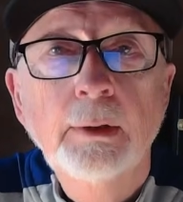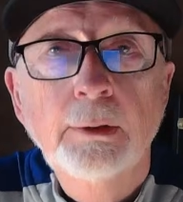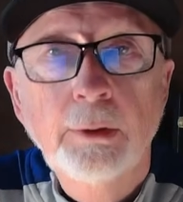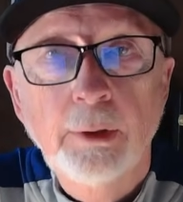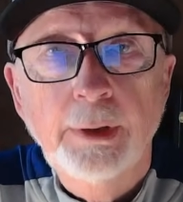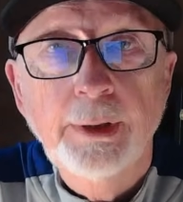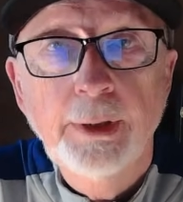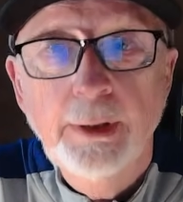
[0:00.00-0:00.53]

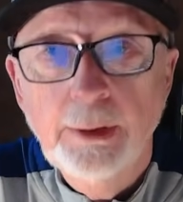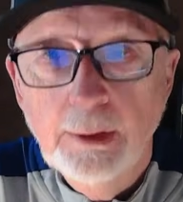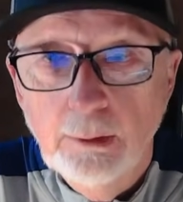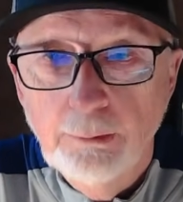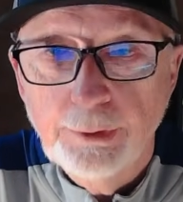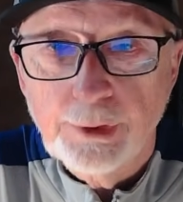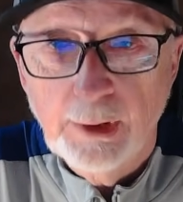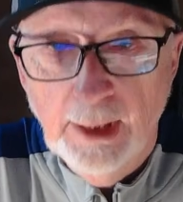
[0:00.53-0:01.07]
took it
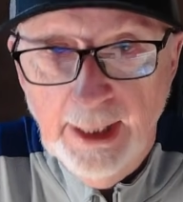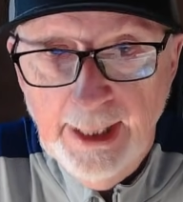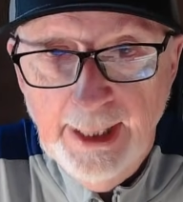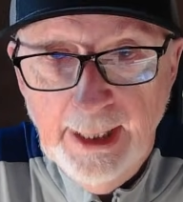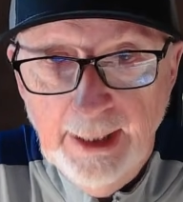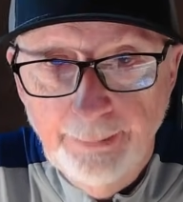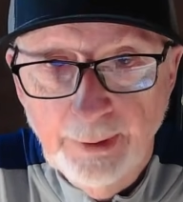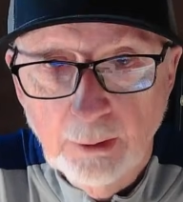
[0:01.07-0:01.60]
into his
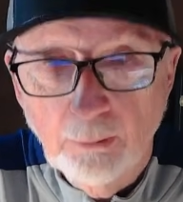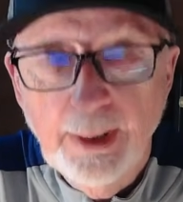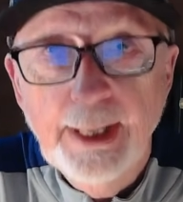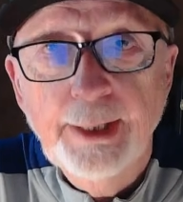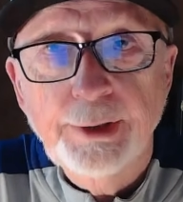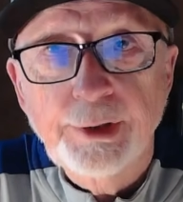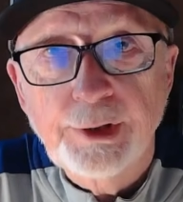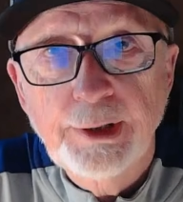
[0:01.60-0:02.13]
lab, and
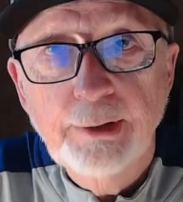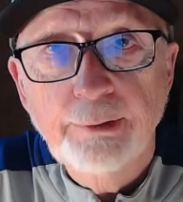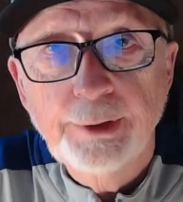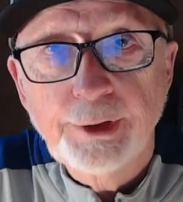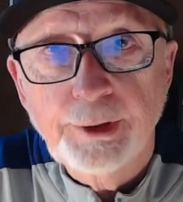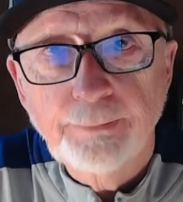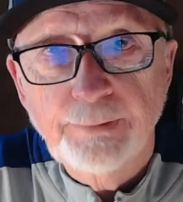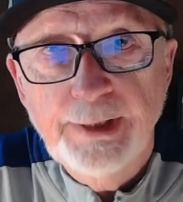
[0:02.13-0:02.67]
ran a series of